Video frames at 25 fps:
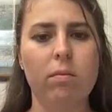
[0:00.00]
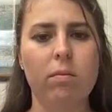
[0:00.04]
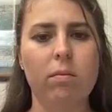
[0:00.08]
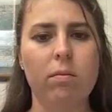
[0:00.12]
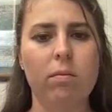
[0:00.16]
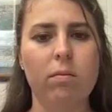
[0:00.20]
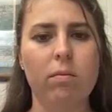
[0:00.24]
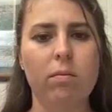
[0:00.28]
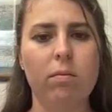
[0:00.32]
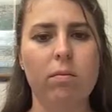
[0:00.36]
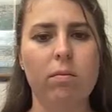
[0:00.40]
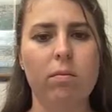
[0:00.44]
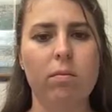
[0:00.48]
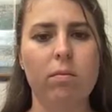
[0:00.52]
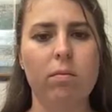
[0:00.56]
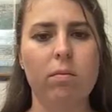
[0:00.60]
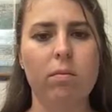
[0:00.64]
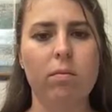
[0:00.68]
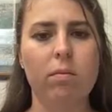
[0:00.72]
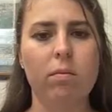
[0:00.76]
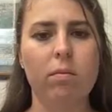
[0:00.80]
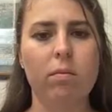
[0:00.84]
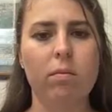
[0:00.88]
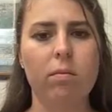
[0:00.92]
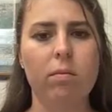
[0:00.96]

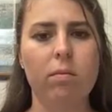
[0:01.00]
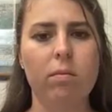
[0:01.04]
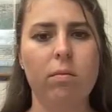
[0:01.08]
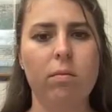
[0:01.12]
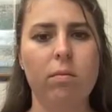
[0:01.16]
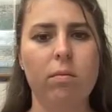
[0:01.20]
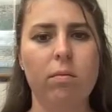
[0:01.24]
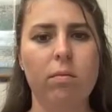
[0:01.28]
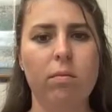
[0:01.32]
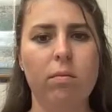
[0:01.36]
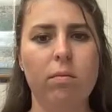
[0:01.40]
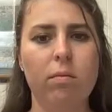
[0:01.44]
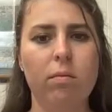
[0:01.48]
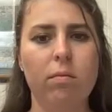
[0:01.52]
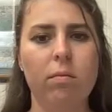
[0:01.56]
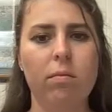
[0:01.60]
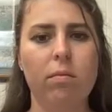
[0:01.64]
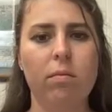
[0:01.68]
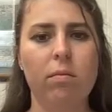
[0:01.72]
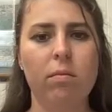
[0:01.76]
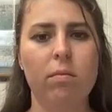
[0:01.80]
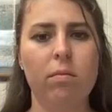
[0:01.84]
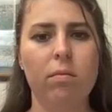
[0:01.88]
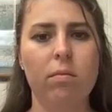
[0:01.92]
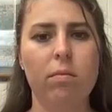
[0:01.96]

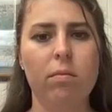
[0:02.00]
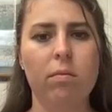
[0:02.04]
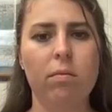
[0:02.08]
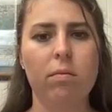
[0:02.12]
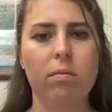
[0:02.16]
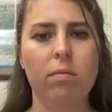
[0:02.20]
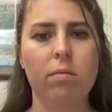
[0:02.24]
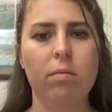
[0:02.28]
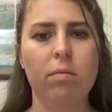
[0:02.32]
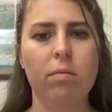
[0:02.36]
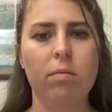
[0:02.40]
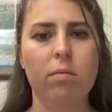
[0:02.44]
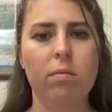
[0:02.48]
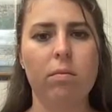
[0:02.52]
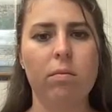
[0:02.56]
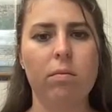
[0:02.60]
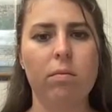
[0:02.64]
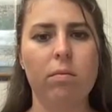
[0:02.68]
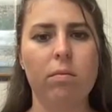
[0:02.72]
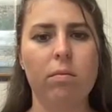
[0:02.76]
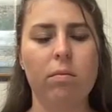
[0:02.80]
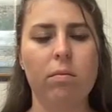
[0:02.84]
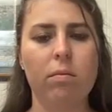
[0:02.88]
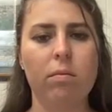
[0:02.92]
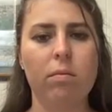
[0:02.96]

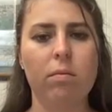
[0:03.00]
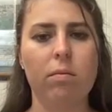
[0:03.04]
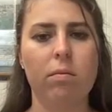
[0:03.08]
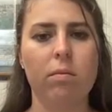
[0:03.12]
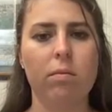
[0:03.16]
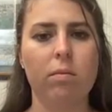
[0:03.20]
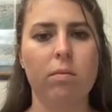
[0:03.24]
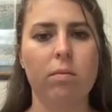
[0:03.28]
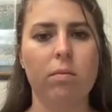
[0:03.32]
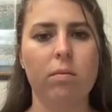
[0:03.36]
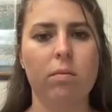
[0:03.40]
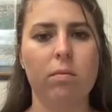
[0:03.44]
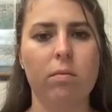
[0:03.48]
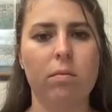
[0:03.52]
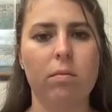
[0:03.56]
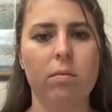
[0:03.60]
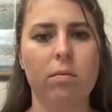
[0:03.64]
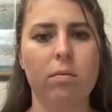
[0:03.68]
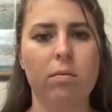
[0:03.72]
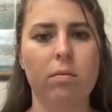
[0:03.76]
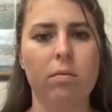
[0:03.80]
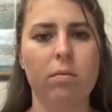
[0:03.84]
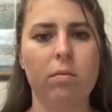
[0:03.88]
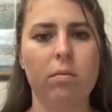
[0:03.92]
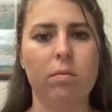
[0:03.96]

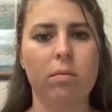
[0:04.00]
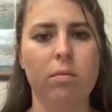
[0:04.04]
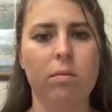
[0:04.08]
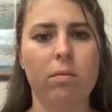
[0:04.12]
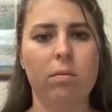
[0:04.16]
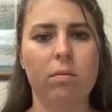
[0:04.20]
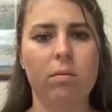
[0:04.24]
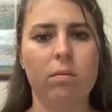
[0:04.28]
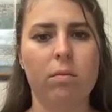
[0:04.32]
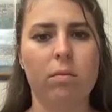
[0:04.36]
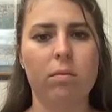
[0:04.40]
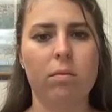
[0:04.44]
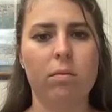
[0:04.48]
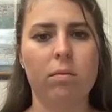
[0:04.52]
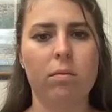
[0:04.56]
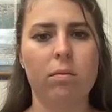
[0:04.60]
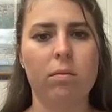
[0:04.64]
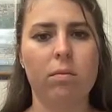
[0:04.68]
No words are spoken by the person on screen.